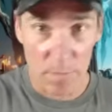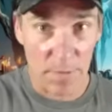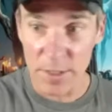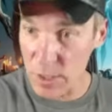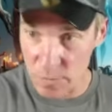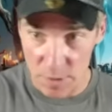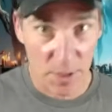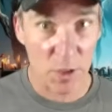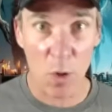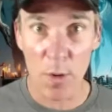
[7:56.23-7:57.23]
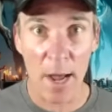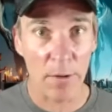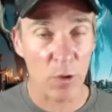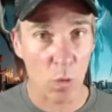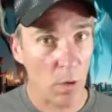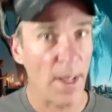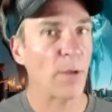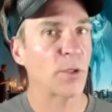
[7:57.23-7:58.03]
This is going out into the world now.